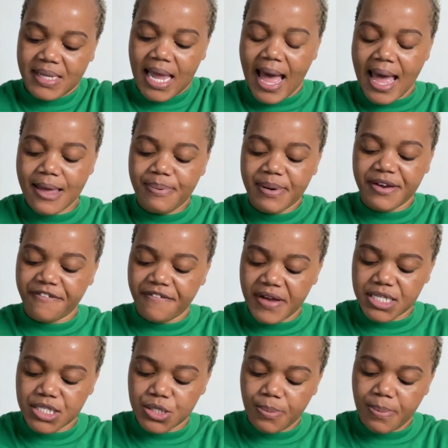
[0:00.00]
I
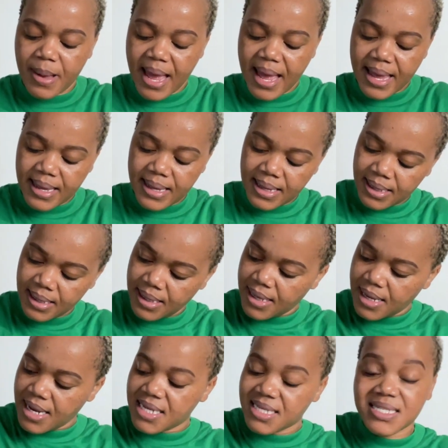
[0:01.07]
prefer to buy
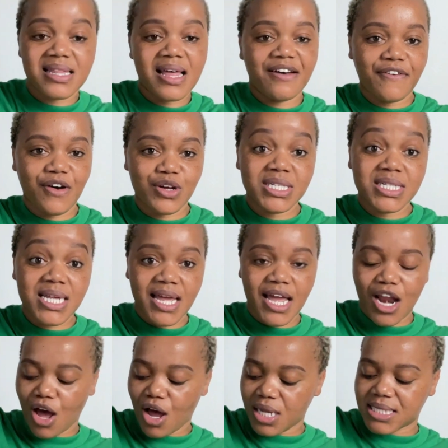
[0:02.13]
stuff on Take a
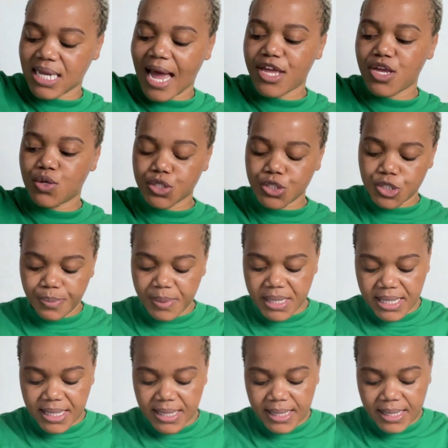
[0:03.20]
Lot. I used
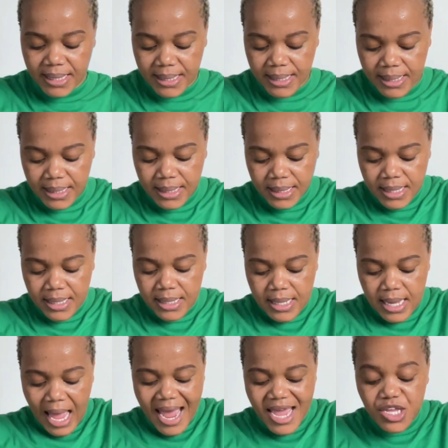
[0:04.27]

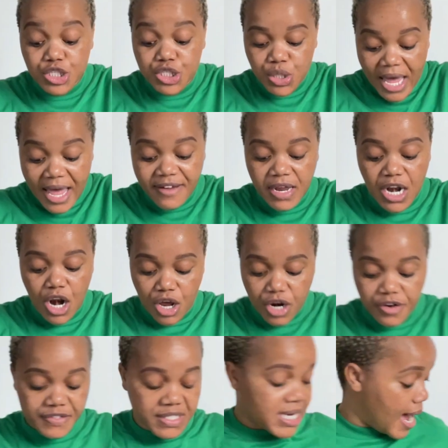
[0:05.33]
to have a lot
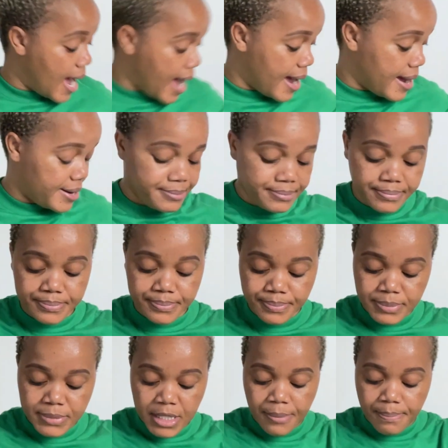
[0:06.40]
of time
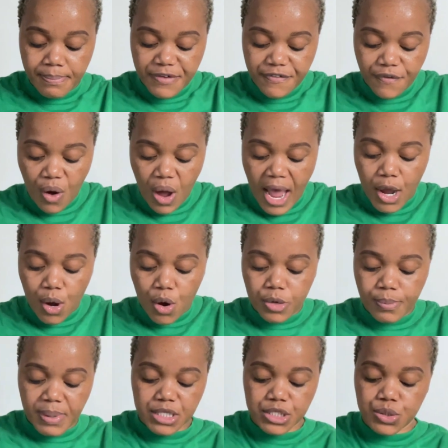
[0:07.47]
before I
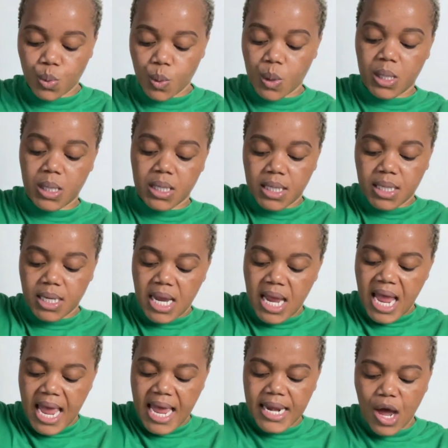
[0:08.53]
got back to work,
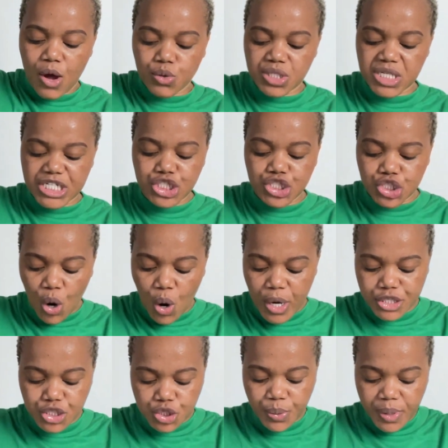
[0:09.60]
and I would enjoy
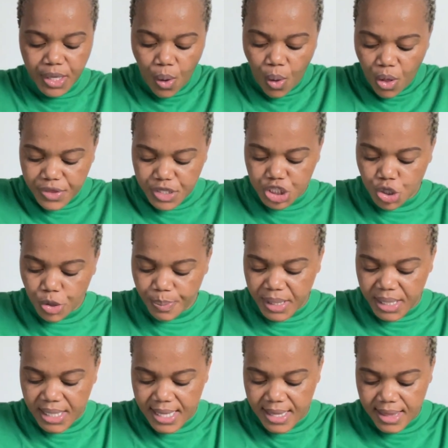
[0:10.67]
doing all the
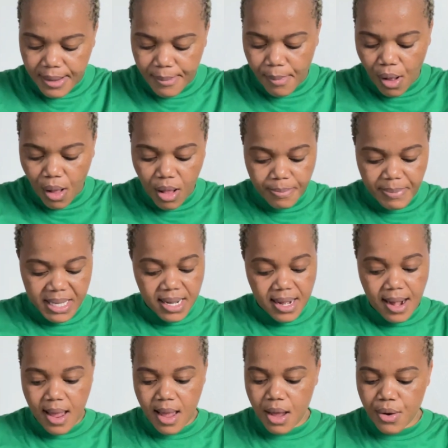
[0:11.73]
shopping in the mall, but
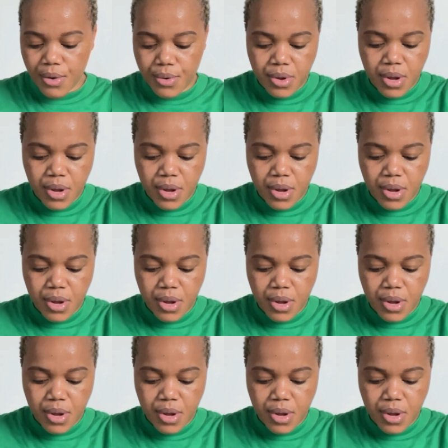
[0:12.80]
now